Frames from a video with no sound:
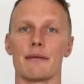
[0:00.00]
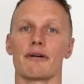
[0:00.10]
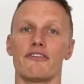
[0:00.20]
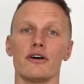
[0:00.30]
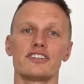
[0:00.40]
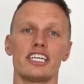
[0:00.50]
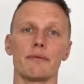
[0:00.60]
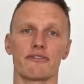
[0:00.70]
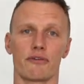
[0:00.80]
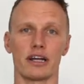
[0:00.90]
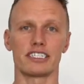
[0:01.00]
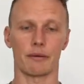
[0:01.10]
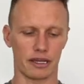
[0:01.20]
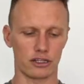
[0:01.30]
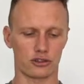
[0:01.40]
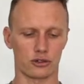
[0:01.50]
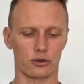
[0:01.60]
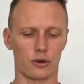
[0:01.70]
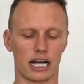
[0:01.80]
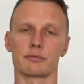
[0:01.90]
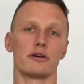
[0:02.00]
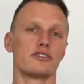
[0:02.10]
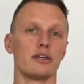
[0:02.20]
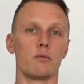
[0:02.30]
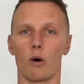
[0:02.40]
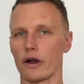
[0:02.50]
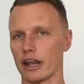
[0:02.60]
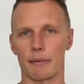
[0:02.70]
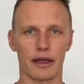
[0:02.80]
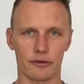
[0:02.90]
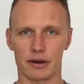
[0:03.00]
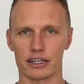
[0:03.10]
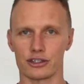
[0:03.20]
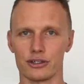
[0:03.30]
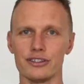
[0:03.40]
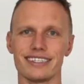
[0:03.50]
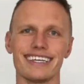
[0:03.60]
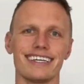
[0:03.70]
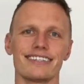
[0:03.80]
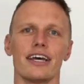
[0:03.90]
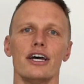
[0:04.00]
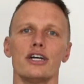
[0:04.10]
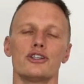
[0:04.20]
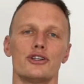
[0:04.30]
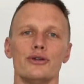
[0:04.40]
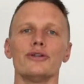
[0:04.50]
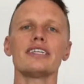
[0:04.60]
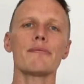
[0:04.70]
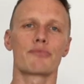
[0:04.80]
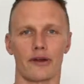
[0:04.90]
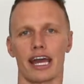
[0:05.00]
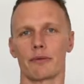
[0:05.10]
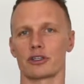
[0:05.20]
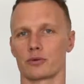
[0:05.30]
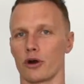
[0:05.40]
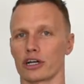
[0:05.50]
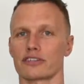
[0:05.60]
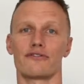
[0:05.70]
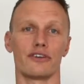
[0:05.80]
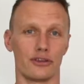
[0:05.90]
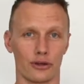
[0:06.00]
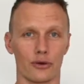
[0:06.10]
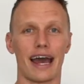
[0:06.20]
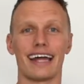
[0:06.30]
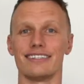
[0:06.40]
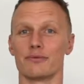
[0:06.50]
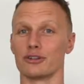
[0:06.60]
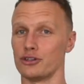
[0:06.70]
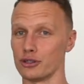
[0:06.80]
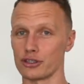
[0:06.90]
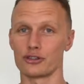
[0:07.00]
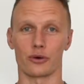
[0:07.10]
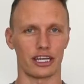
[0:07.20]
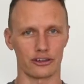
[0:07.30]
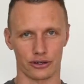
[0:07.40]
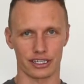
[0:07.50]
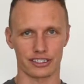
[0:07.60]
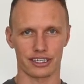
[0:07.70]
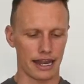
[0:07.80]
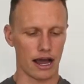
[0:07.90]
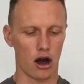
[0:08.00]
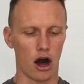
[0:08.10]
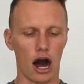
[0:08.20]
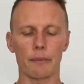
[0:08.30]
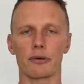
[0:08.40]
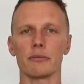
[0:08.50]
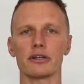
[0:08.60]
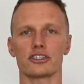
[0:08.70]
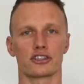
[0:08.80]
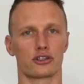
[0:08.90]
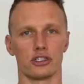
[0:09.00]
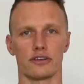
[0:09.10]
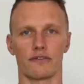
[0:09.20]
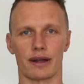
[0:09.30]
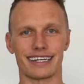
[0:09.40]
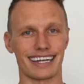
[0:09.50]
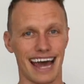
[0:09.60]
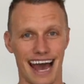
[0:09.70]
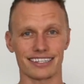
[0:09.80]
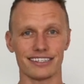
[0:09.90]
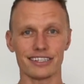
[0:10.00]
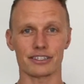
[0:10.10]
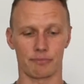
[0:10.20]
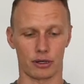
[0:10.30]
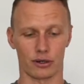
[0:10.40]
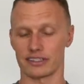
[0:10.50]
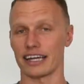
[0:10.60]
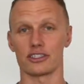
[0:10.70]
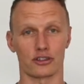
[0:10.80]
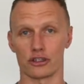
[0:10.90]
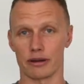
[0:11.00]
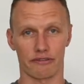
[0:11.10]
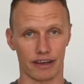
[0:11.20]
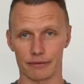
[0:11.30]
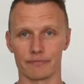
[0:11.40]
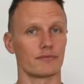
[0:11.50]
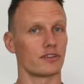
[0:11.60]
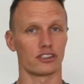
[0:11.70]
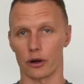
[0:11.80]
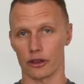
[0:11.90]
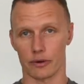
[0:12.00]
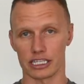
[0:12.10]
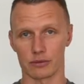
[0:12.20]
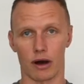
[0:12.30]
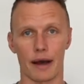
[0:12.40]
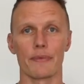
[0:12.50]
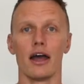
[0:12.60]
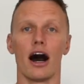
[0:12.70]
Now, my first tip before I jump into, I suppose, the what about the running shoes is choose a brand which works for you and reduces your injuries. Now, I pretty much exclusively run in Asics because they just suit my feet. There's no other reason why.